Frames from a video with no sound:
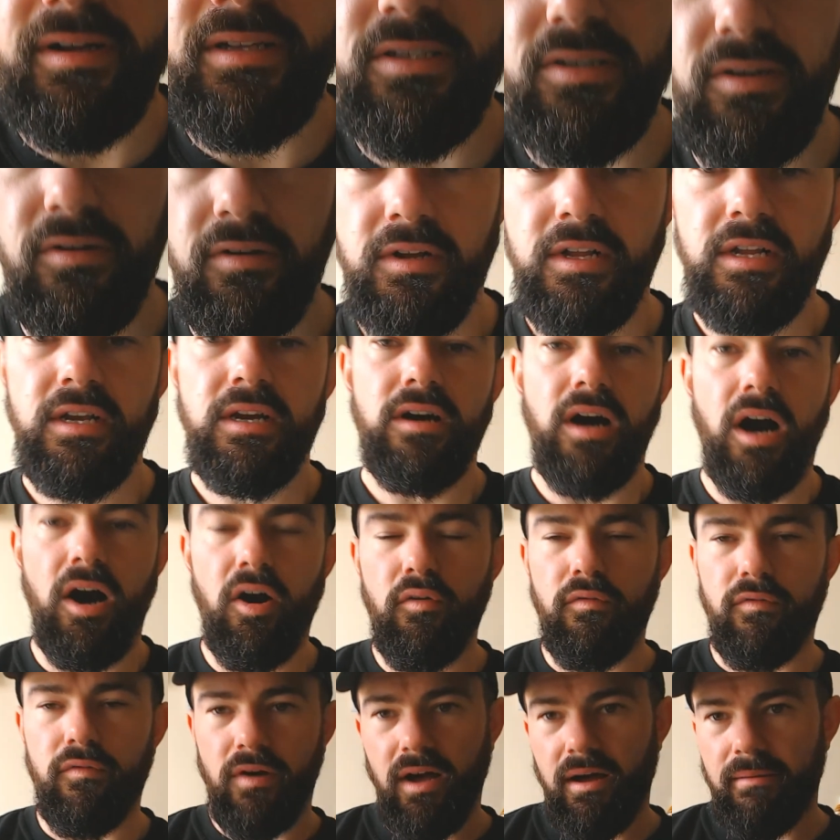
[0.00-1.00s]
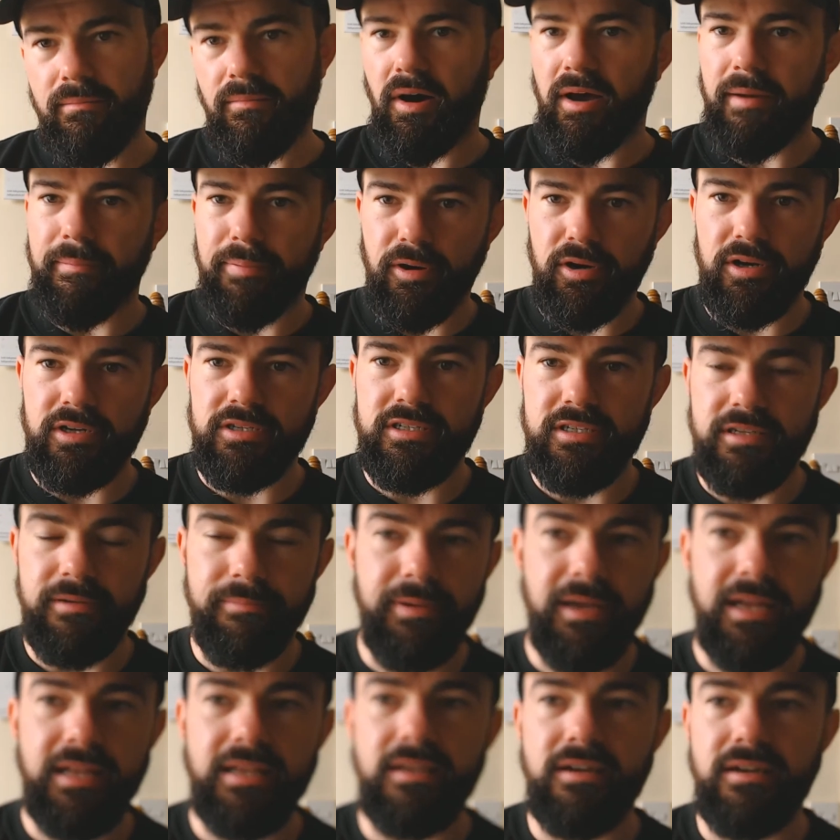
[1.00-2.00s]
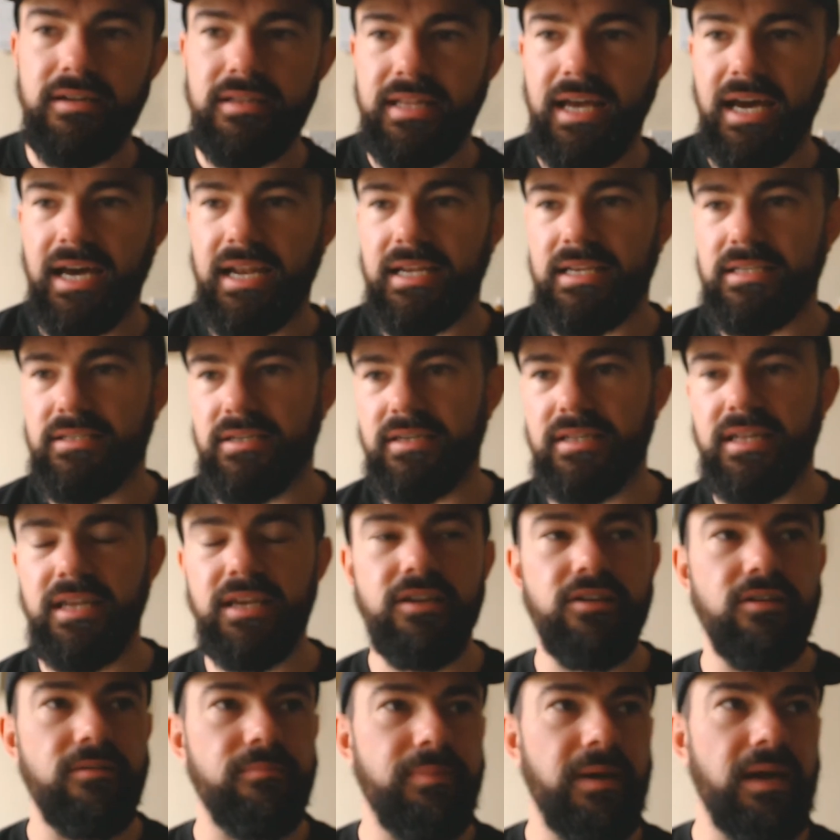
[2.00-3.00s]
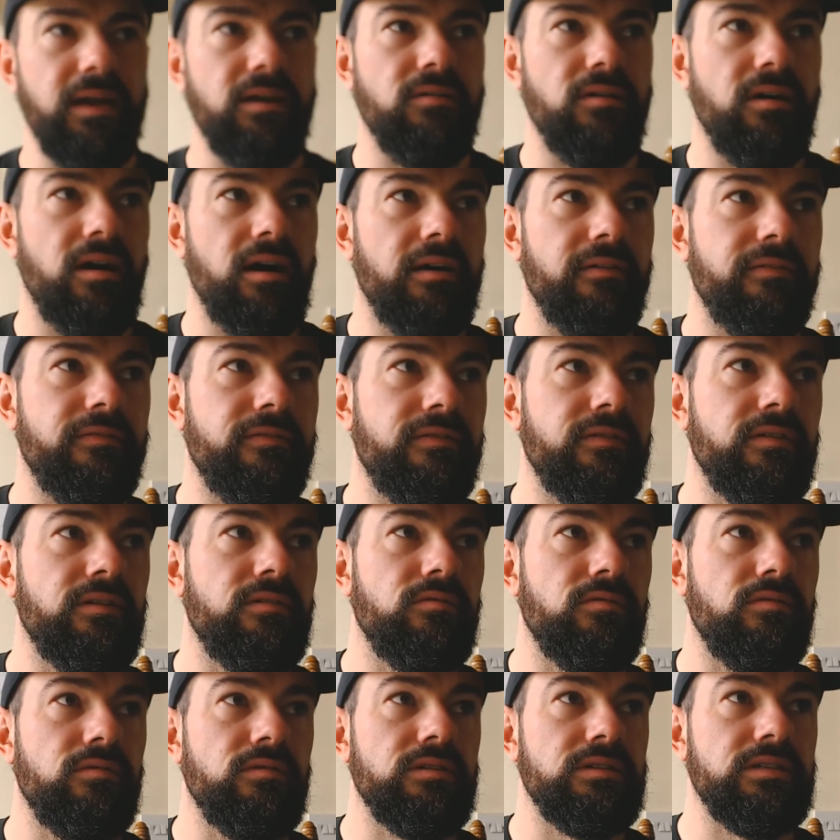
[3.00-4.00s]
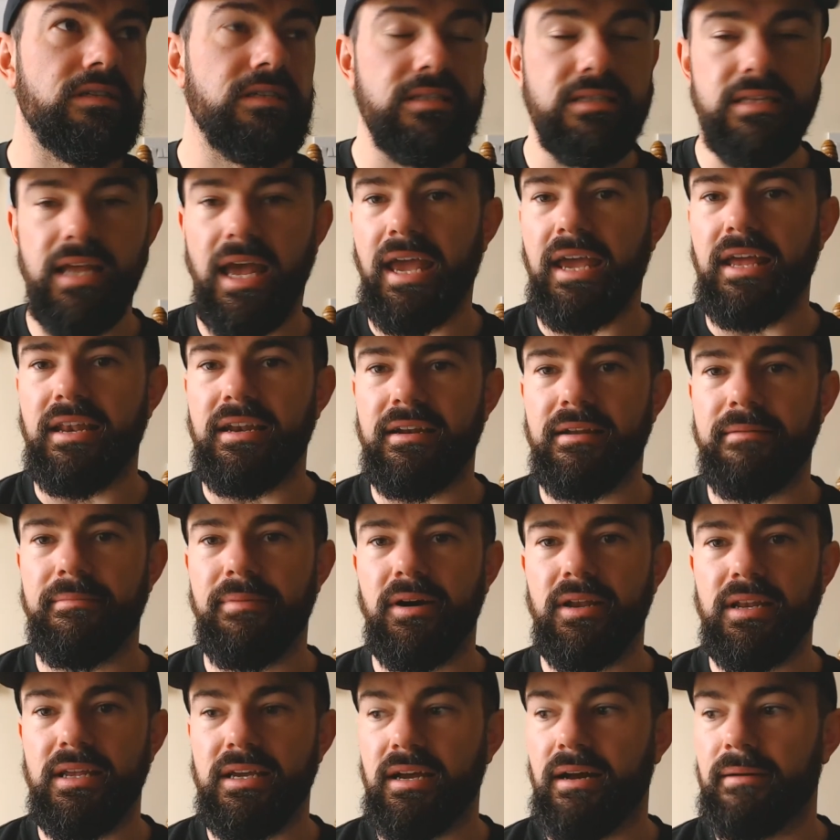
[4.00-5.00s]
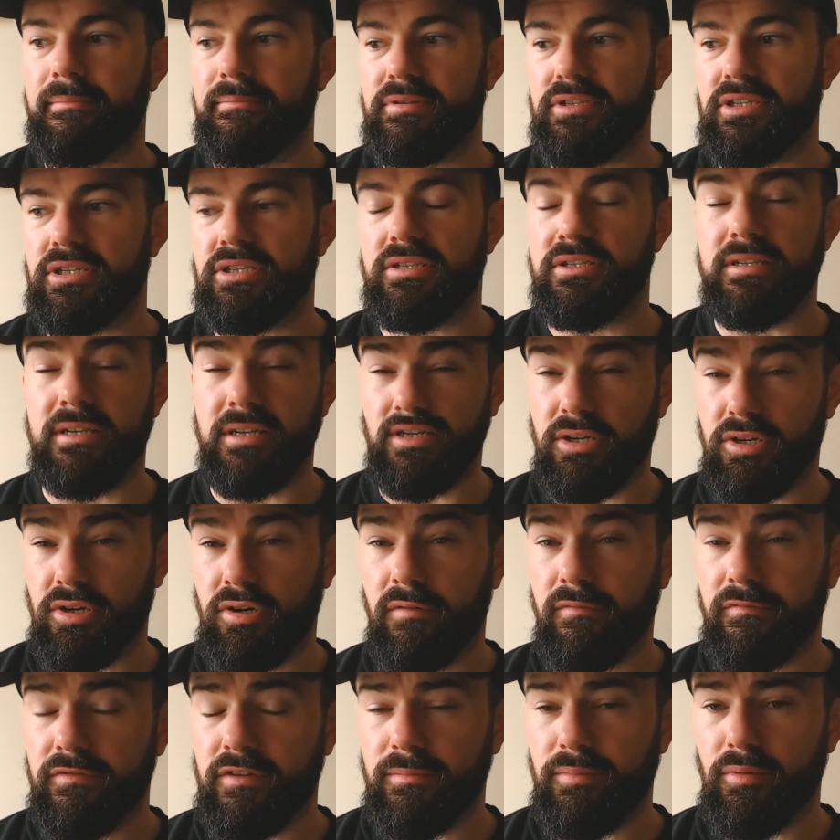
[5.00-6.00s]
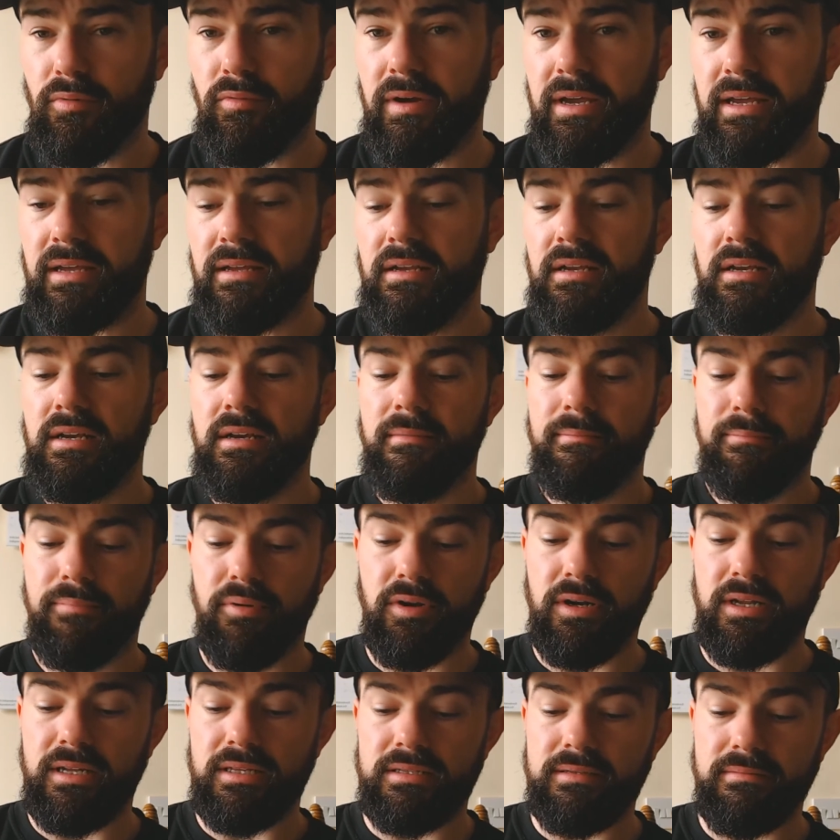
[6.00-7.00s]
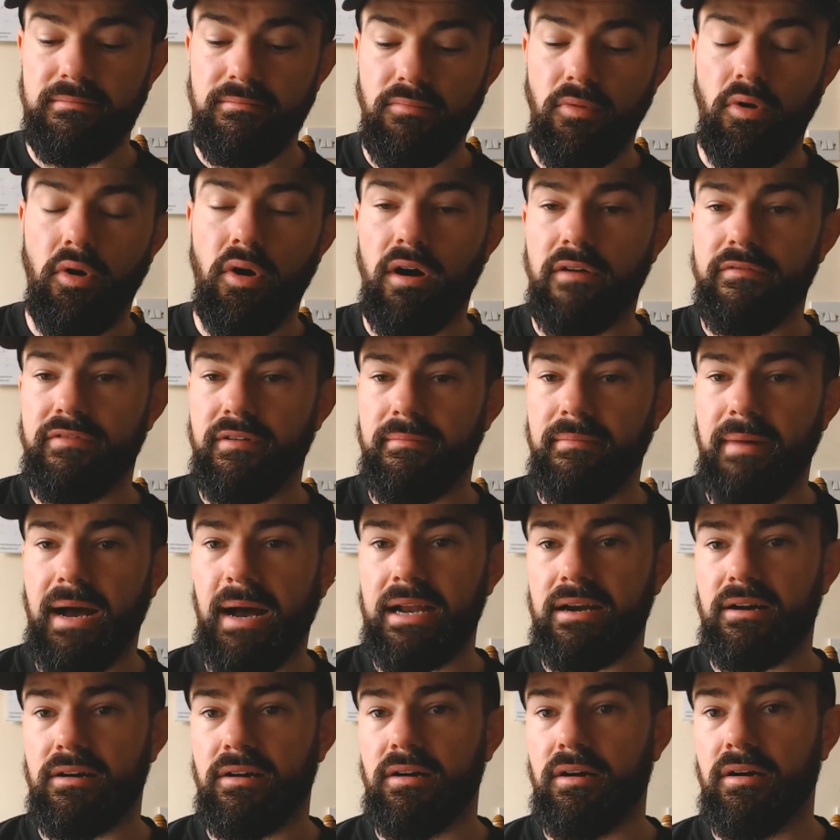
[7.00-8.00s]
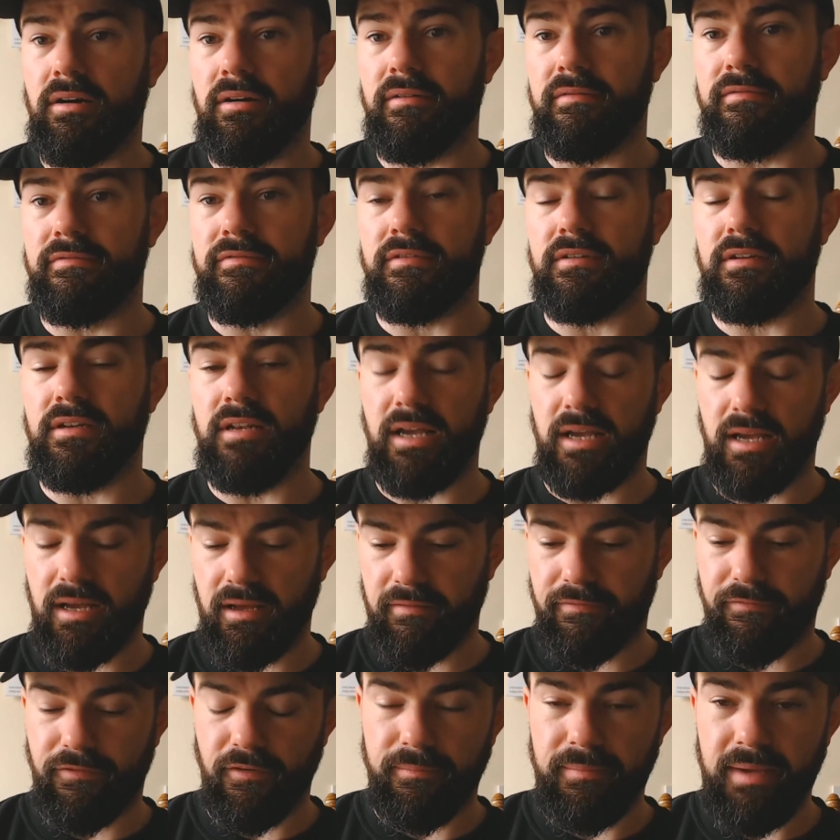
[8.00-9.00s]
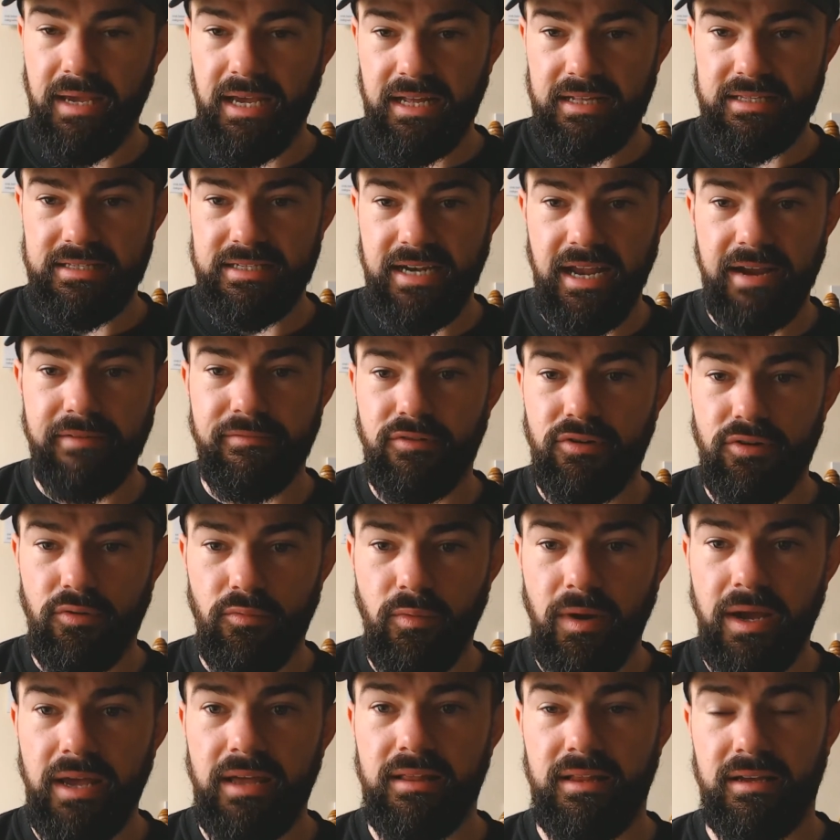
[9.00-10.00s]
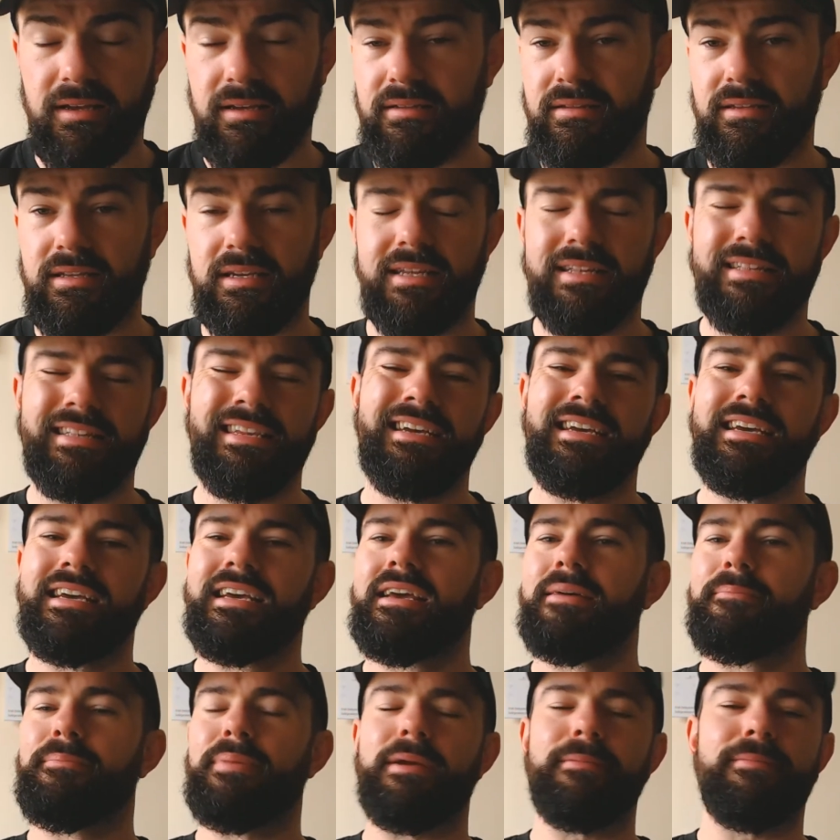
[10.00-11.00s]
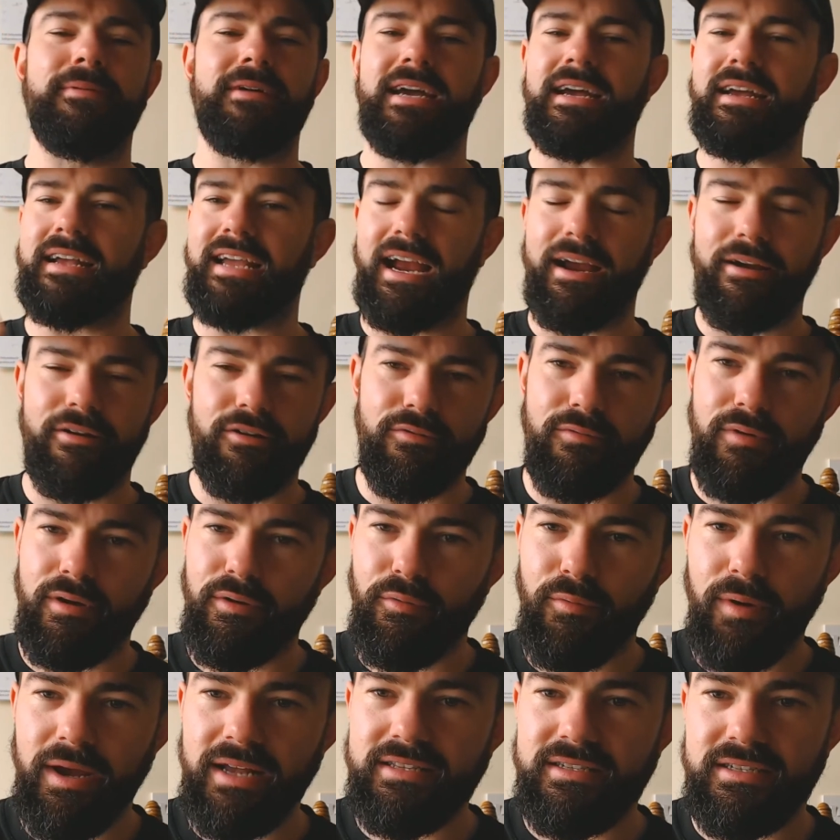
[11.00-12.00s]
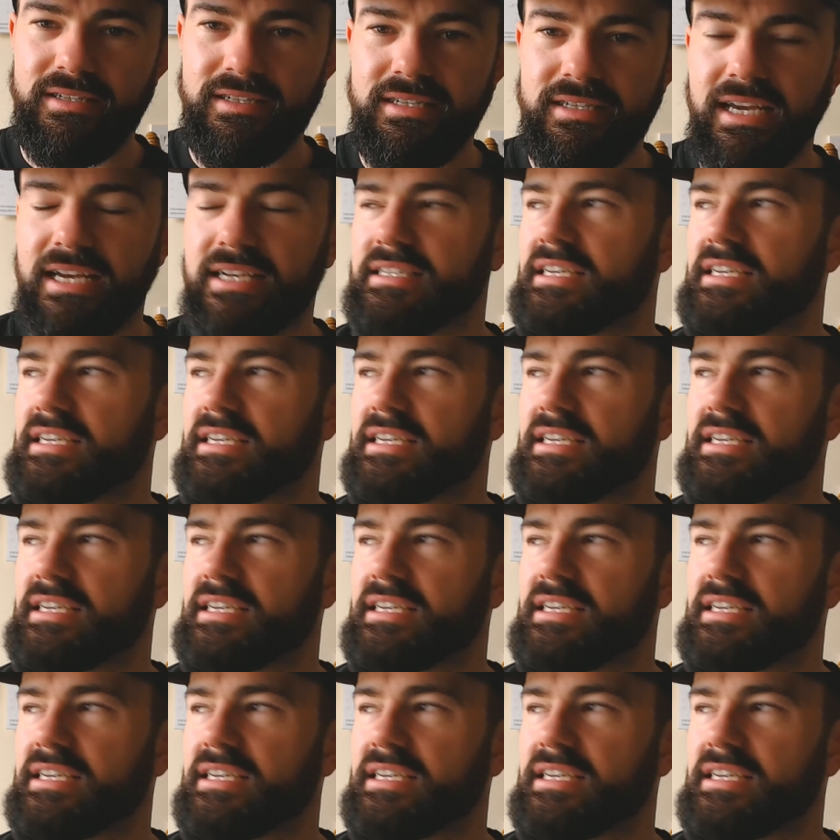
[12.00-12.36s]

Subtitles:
So overall, my personal opinion on that is I think you're better off staying at a body composition that you're comfortable with, but it's more of a matter of, like, for me, it's never the weight. Like people get carried away with weights on the scales.